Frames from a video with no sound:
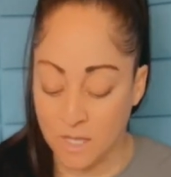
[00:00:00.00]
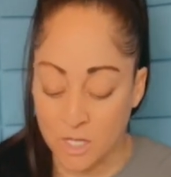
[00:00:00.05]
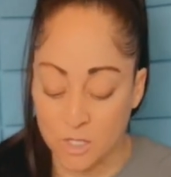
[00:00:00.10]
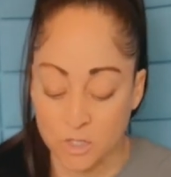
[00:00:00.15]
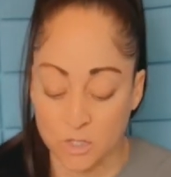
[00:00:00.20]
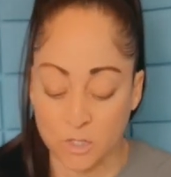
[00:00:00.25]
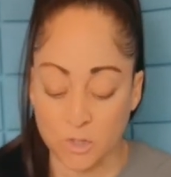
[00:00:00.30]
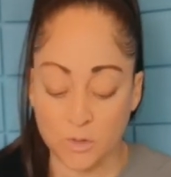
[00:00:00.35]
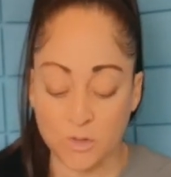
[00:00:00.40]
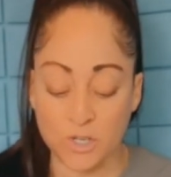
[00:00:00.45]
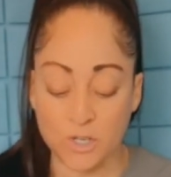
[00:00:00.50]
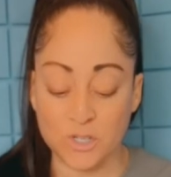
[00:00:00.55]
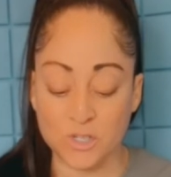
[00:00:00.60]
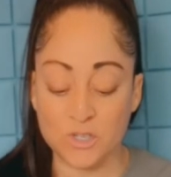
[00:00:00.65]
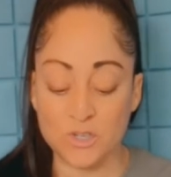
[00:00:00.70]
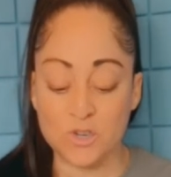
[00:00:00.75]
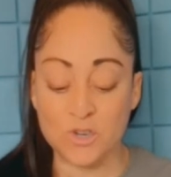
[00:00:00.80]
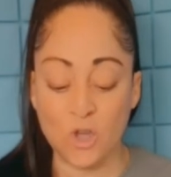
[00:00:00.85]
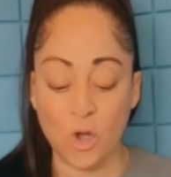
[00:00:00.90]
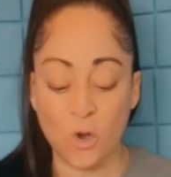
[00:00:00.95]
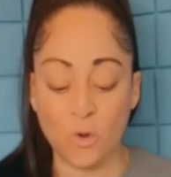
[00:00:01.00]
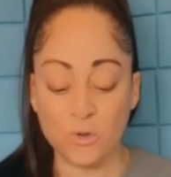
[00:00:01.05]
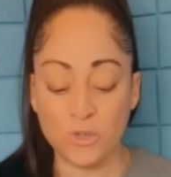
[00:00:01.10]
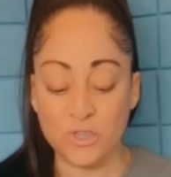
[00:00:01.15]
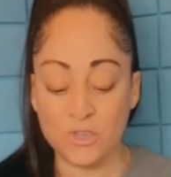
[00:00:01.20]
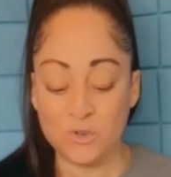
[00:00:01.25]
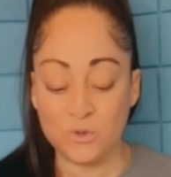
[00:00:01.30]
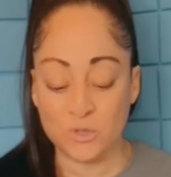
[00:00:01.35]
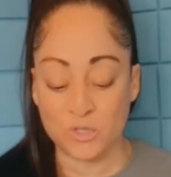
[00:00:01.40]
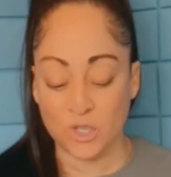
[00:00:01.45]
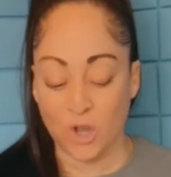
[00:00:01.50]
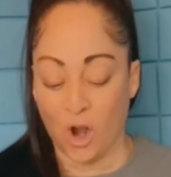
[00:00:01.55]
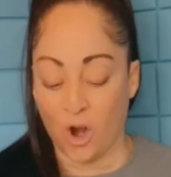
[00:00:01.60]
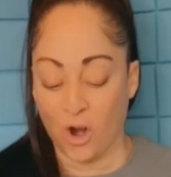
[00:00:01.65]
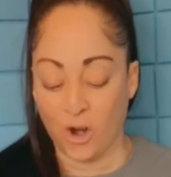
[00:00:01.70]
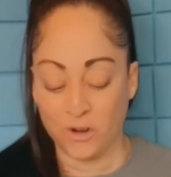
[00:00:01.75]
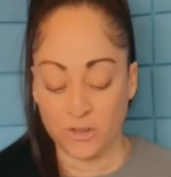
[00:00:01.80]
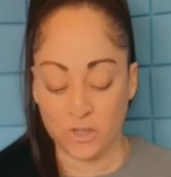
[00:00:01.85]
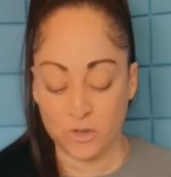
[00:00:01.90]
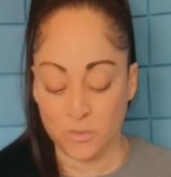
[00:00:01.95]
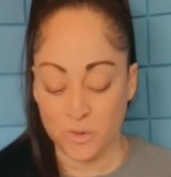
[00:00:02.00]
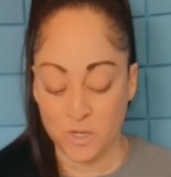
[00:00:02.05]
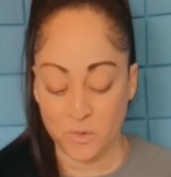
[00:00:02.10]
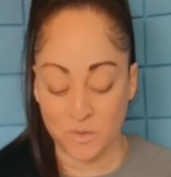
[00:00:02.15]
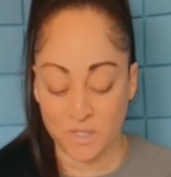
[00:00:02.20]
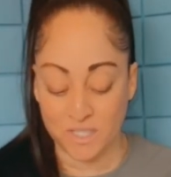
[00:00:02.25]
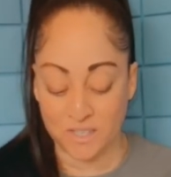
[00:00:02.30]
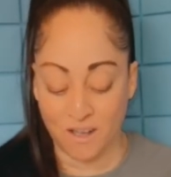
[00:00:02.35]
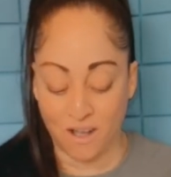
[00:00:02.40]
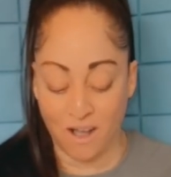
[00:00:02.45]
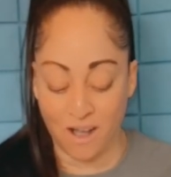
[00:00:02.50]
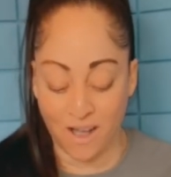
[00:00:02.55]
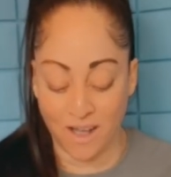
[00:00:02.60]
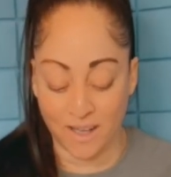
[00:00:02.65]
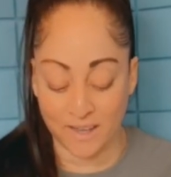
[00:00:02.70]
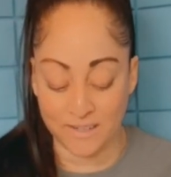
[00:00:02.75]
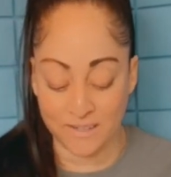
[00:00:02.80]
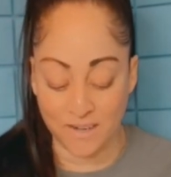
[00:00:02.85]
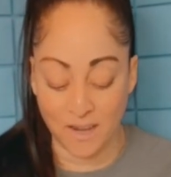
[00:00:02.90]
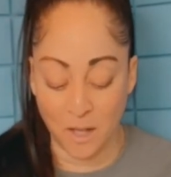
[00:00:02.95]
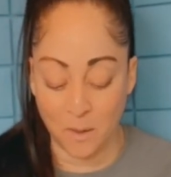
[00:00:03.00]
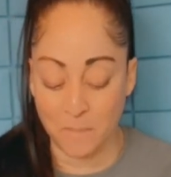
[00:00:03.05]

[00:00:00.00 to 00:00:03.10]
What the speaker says: So there's no use arguing with God